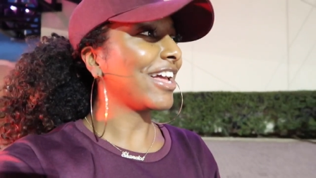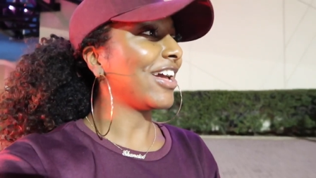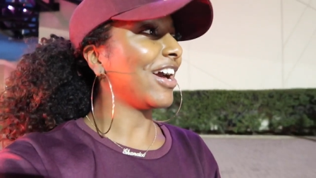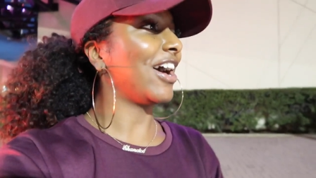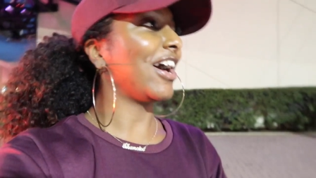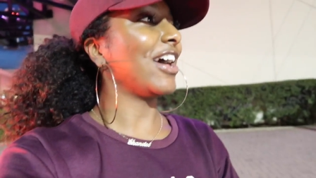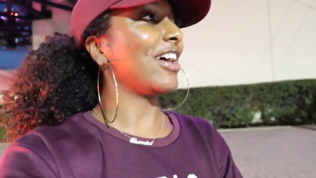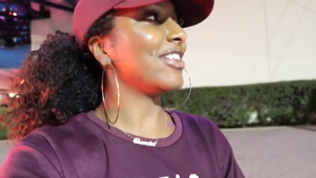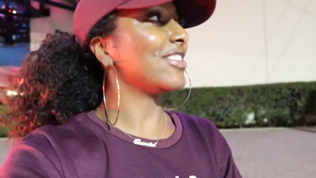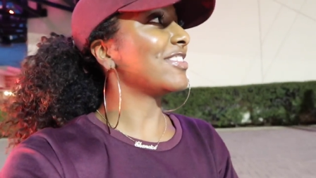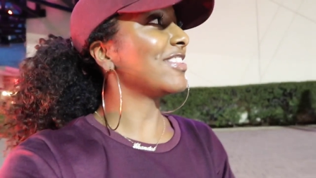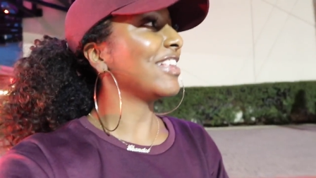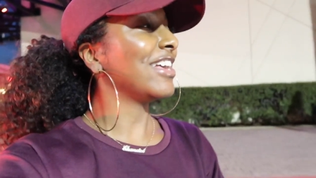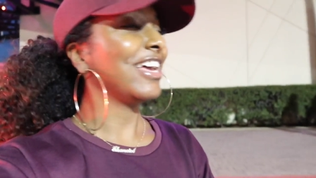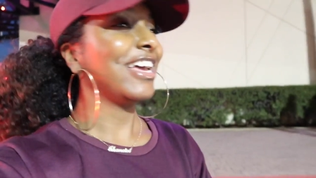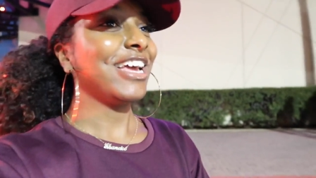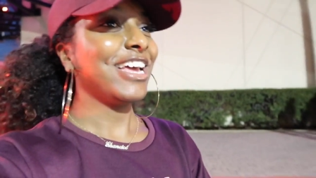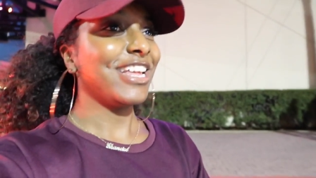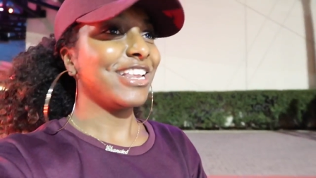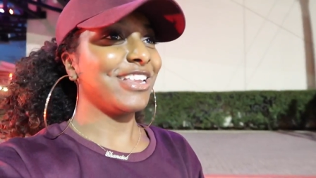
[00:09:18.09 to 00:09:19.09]
because
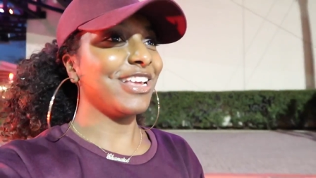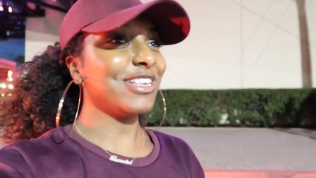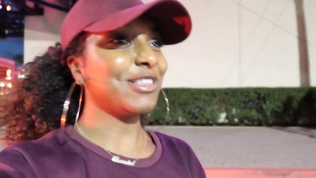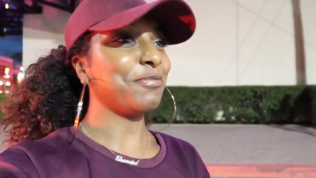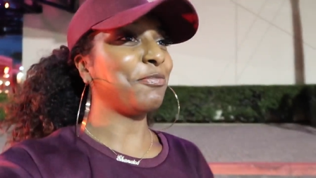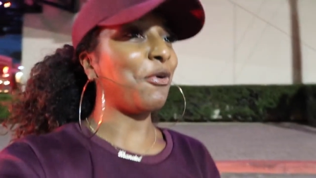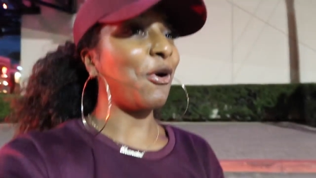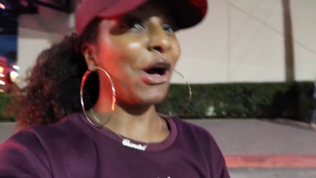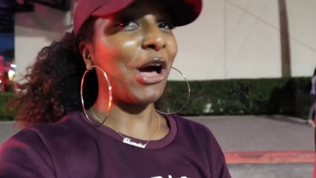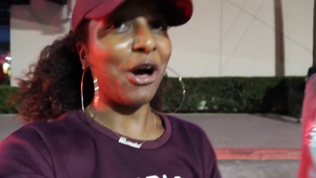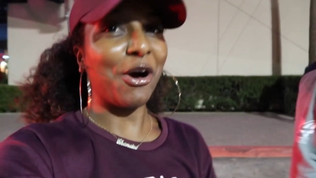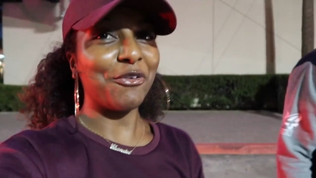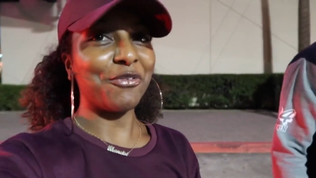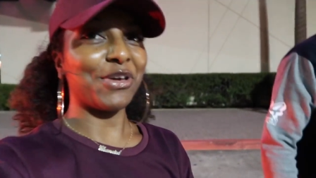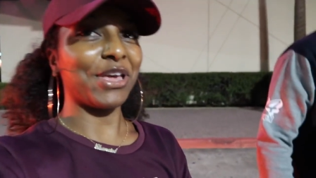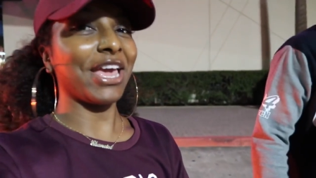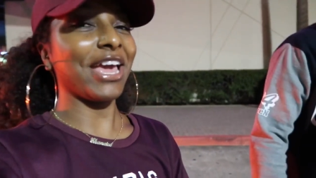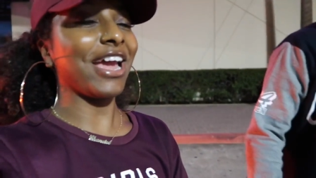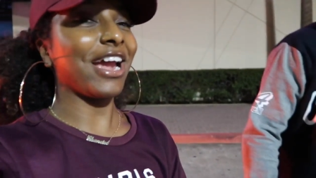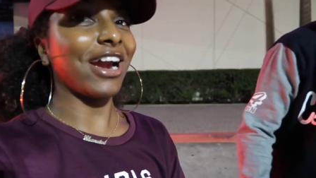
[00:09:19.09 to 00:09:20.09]
this boy
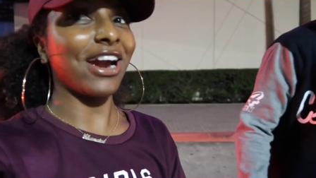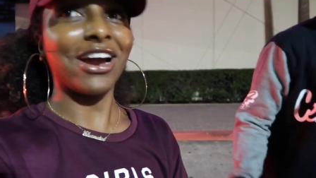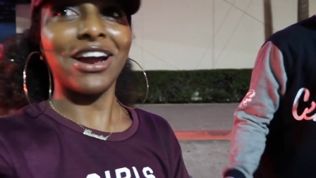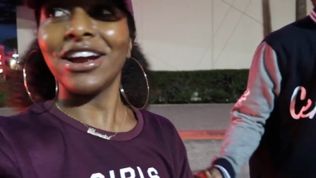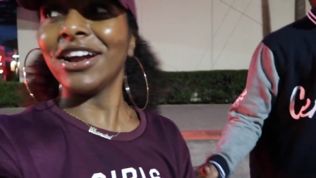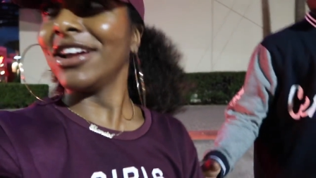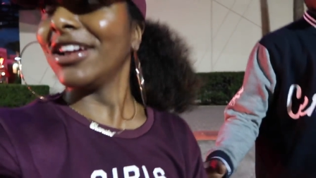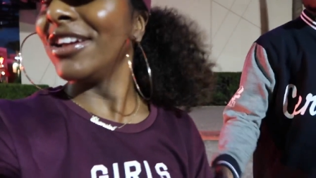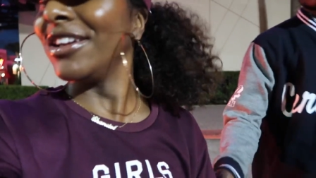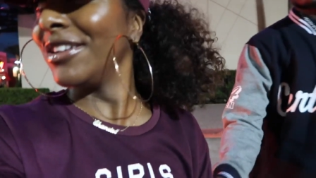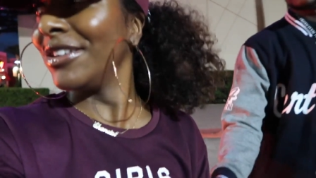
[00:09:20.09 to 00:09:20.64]
over here,